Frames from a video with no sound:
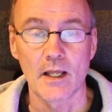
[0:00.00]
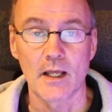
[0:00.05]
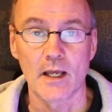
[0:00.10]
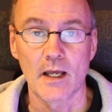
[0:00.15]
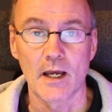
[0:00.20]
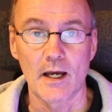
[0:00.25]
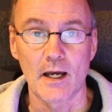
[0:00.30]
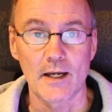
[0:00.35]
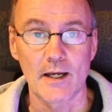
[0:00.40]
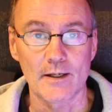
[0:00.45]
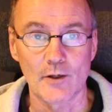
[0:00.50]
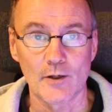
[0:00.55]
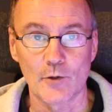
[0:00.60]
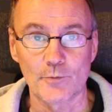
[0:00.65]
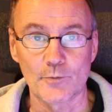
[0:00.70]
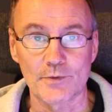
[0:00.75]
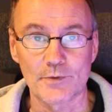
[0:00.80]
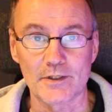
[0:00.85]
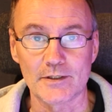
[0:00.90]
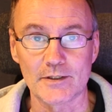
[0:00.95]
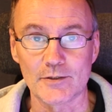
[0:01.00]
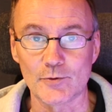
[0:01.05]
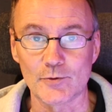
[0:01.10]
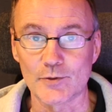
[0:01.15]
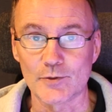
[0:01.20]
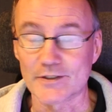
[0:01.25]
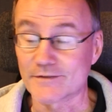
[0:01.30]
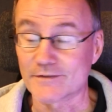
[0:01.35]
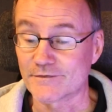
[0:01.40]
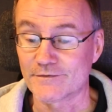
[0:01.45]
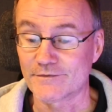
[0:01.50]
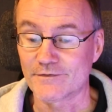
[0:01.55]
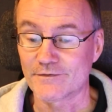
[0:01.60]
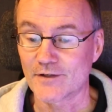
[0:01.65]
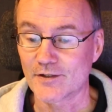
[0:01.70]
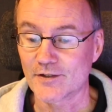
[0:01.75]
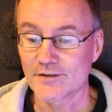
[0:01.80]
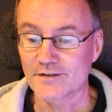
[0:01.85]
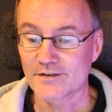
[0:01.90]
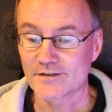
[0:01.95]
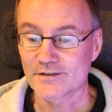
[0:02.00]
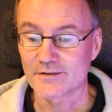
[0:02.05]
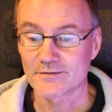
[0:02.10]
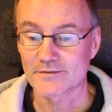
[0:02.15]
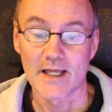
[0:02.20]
I hope they do it fast,